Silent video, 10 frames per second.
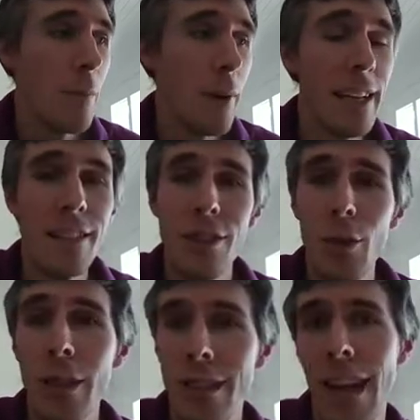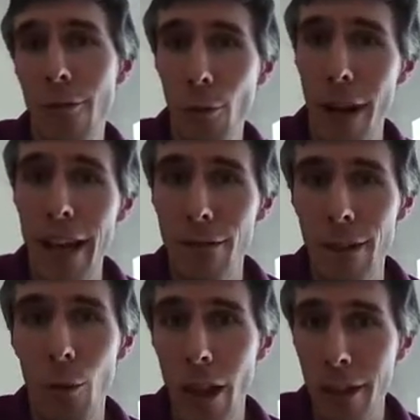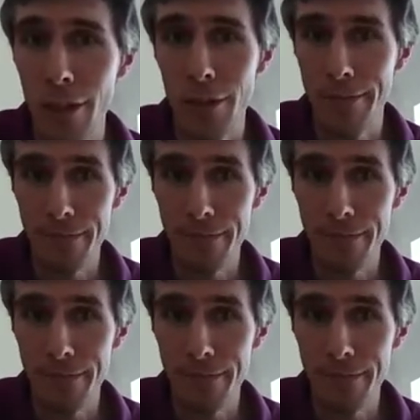places you at a level playing field with others.